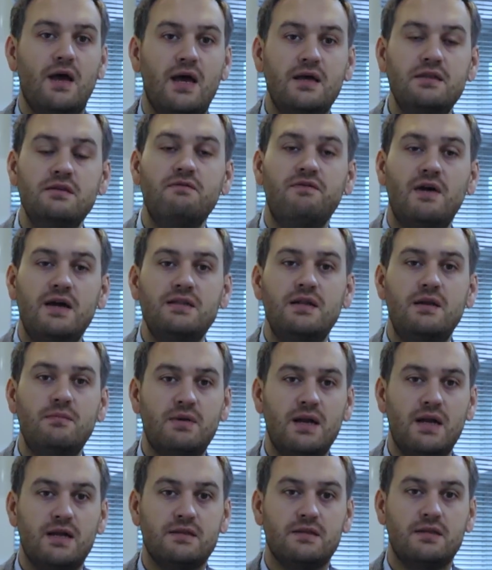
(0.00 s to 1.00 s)
And finally,
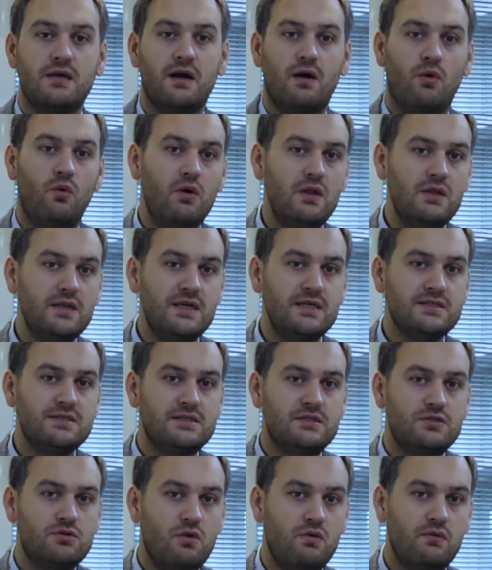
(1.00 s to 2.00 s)
Brent. Oil
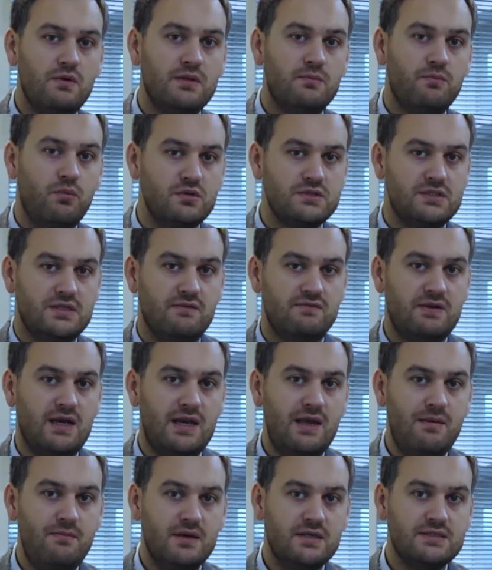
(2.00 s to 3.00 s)
is showing positive
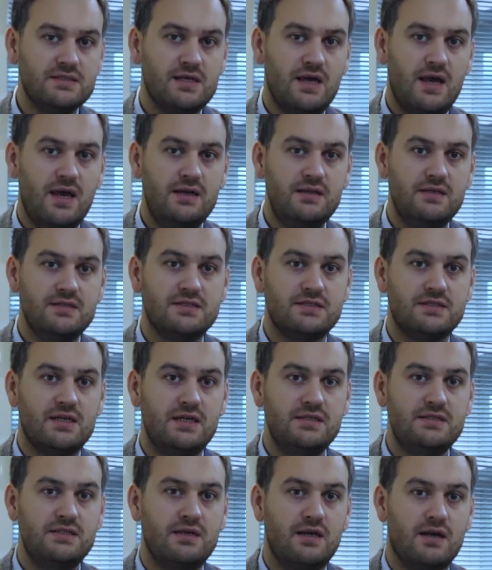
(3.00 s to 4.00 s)
dynamics and is
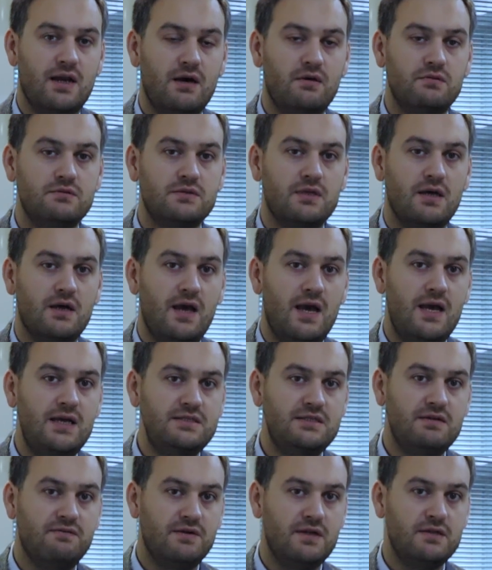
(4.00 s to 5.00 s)
trading around
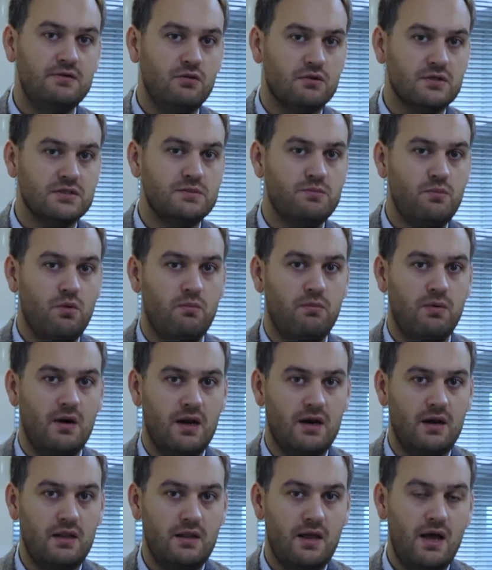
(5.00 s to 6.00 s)
$83 per
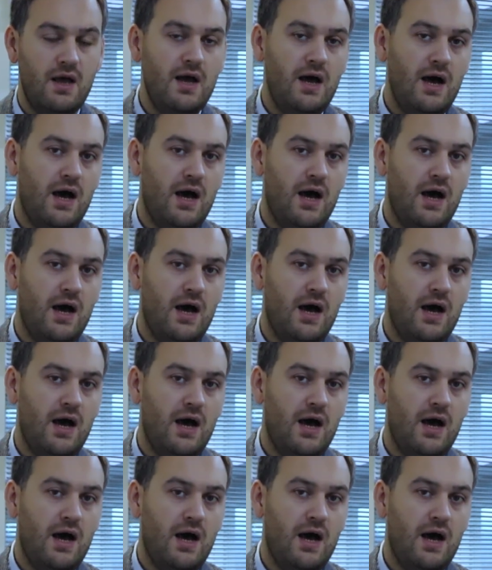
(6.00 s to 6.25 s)
barrel.